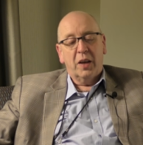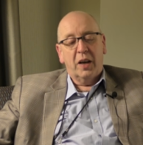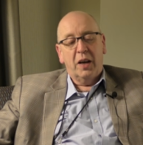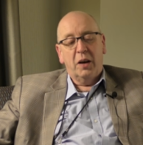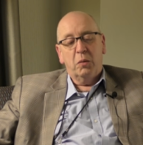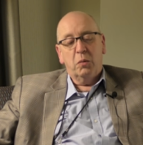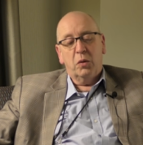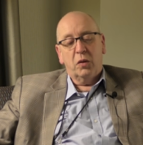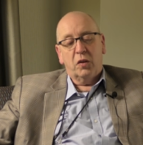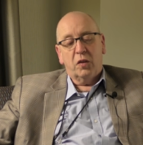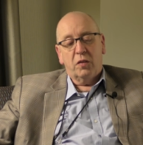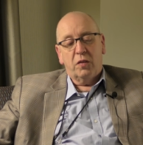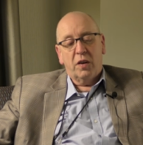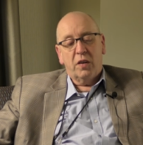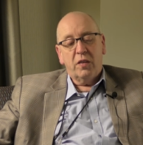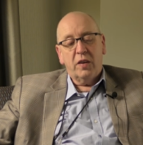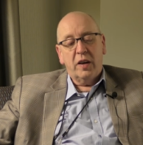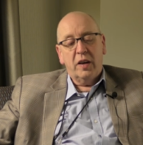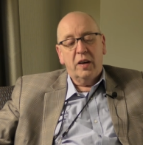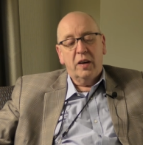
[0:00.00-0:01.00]
it was a
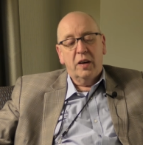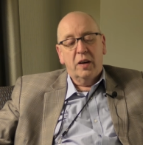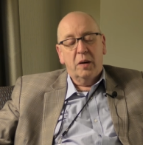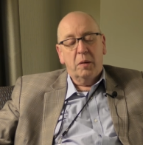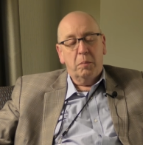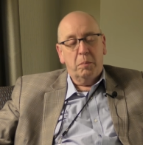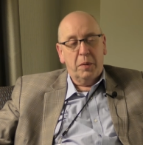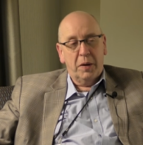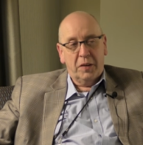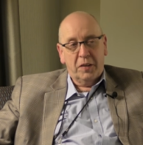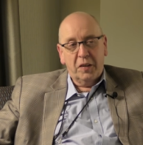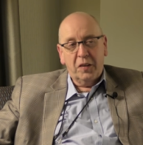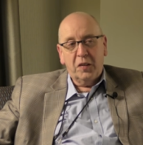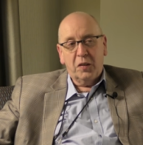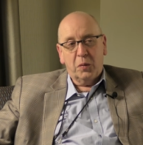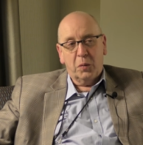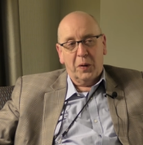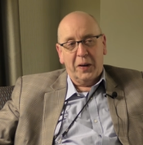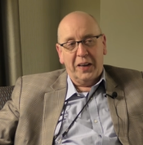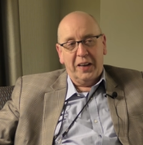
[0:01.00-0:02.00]
very
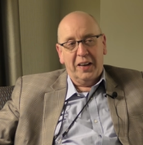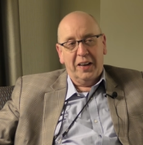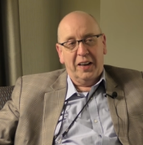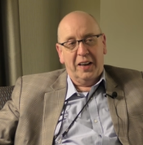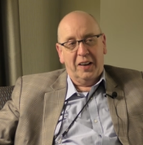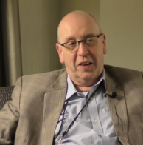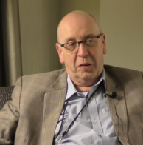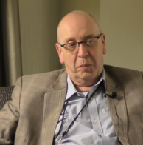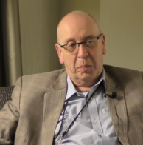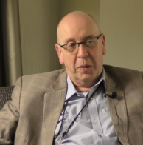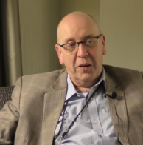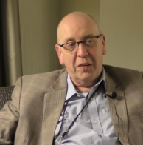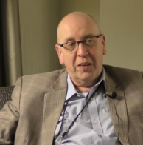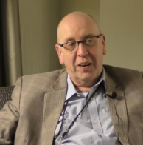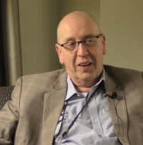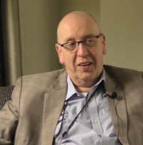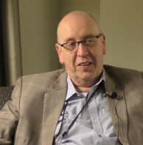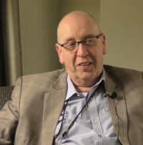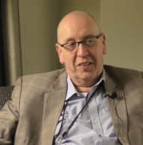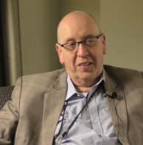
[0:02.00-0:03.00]
bittersweet
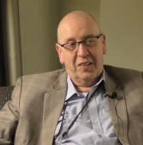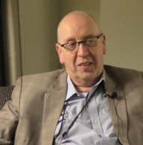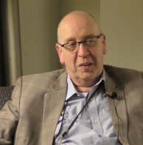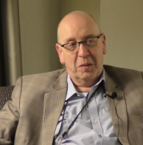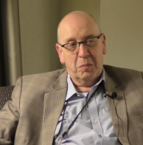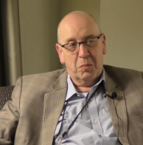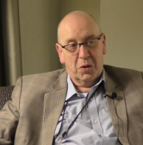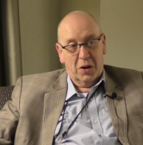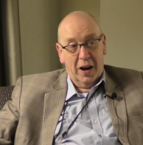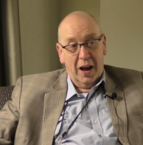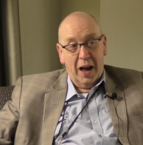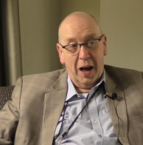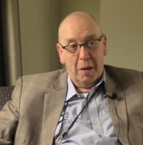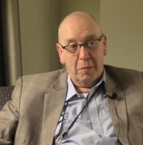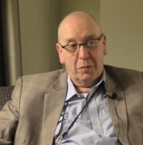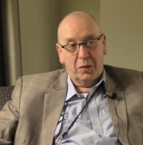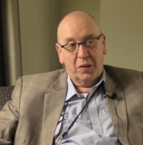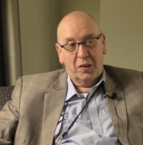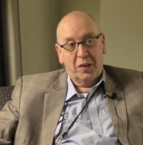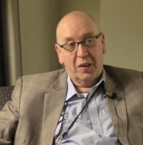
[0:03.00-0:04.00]
experience,
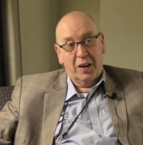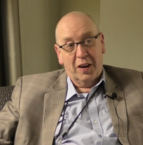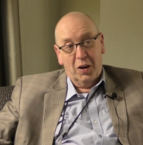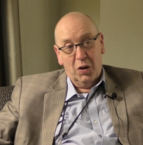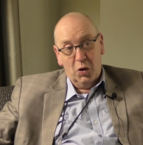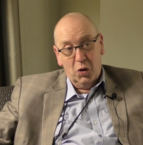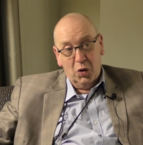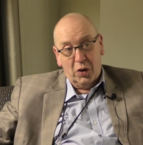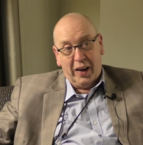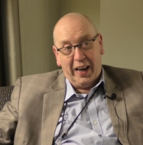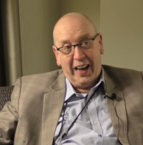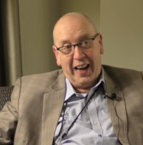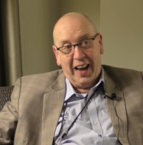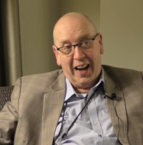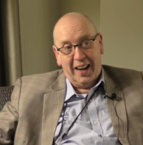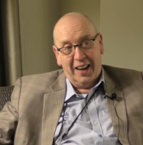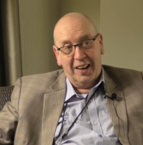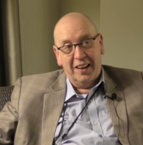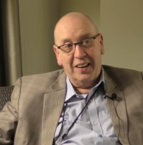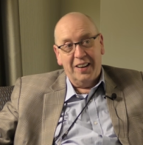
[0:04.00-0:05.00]
perhaps looking
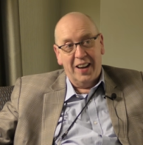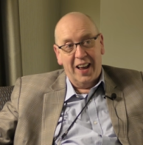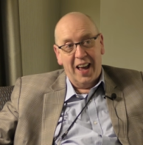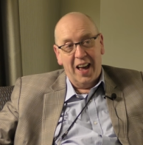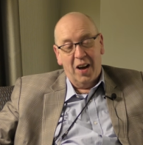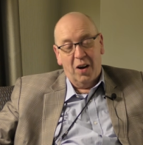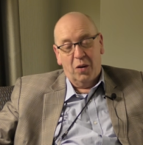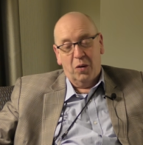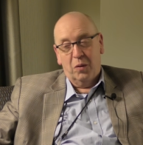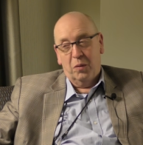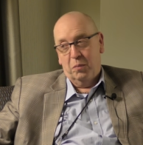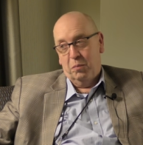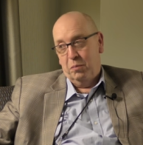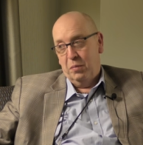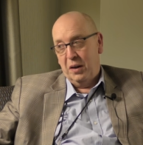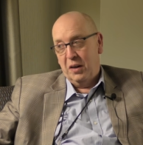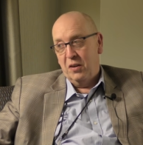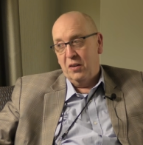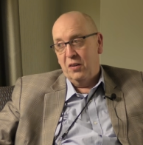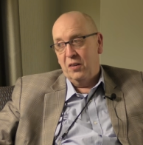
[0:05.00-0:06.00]
at it now
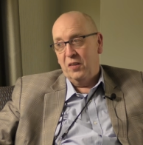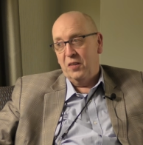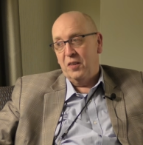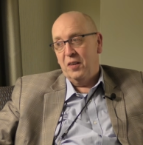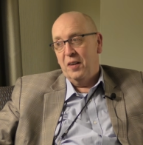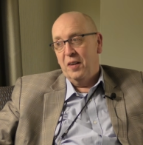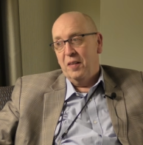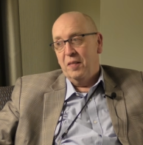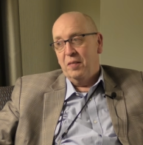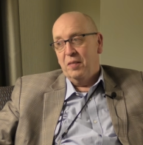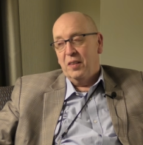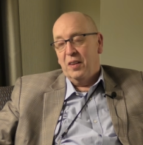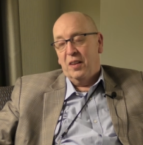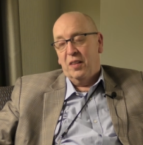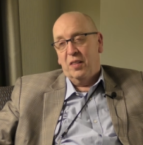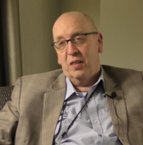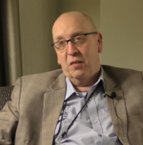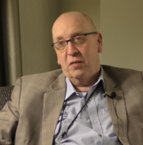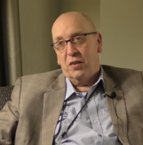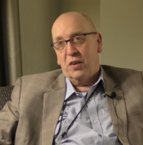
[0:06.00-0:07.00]
because
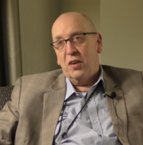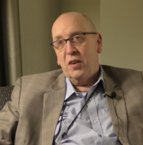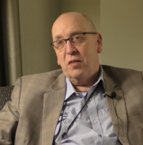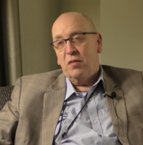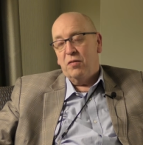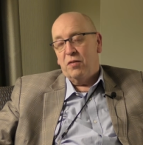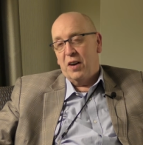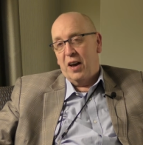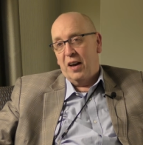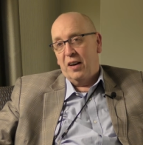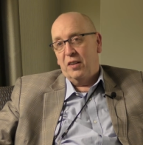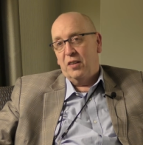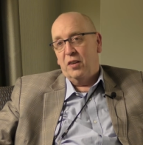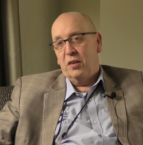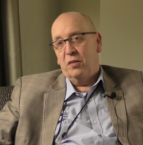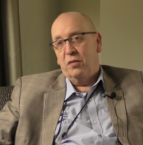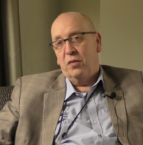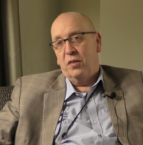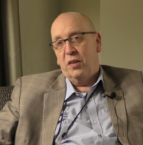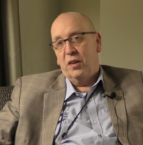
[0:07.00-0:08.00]
the very fact
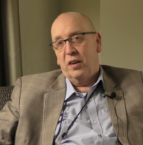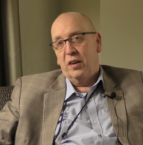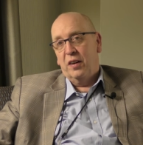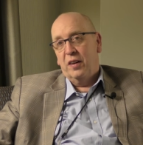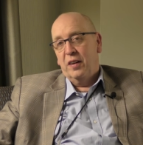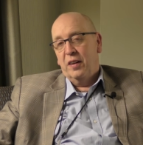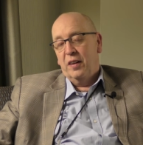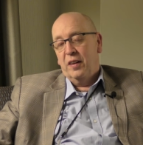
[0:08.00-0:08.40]
of the